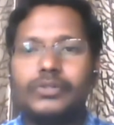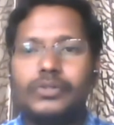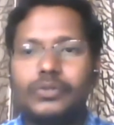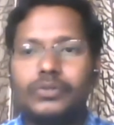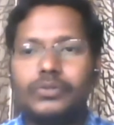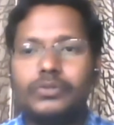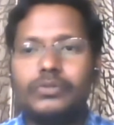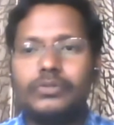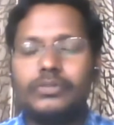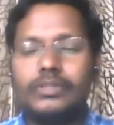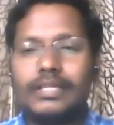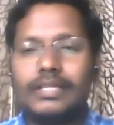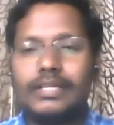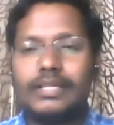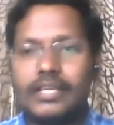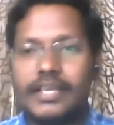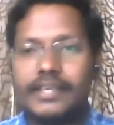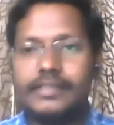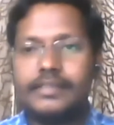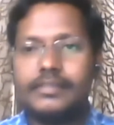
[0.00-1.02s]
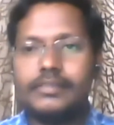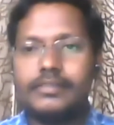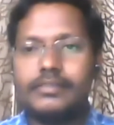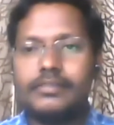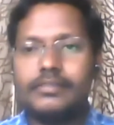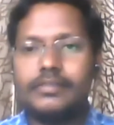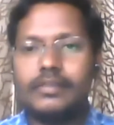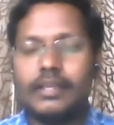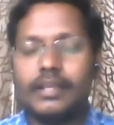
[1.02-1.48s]
to the
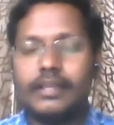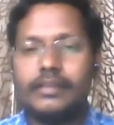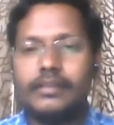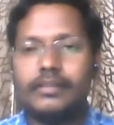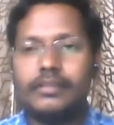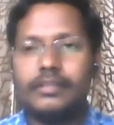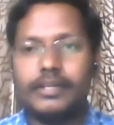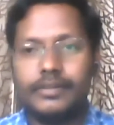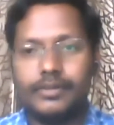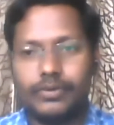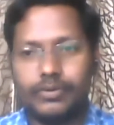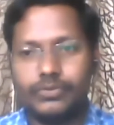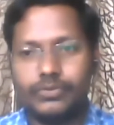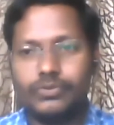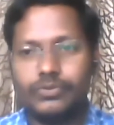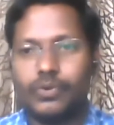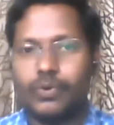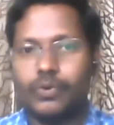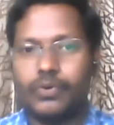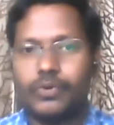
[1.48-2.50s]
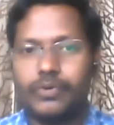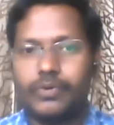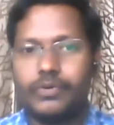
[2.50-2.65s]
changes in the true score.